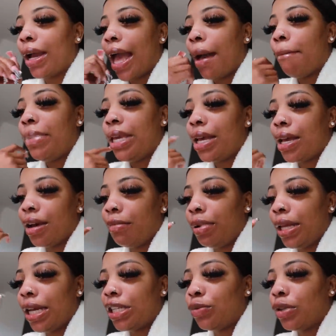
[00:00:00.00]
I got B
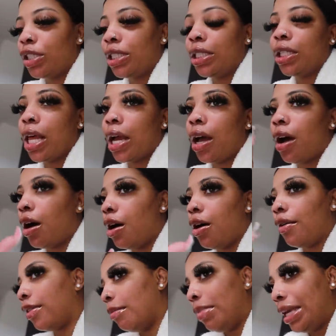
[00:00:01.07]
complex, which is like
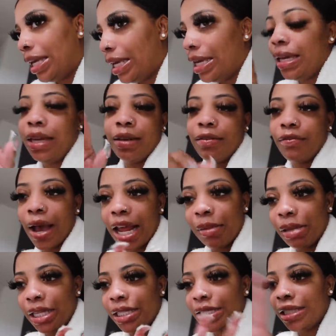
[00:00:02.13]
all the B
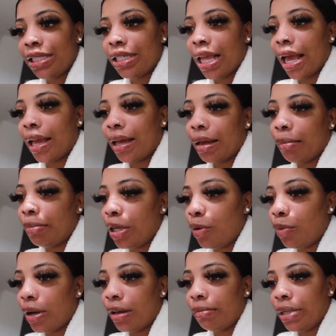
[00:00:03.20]
vitamins, like B
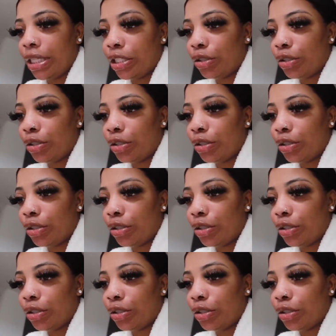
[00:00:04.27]
one, B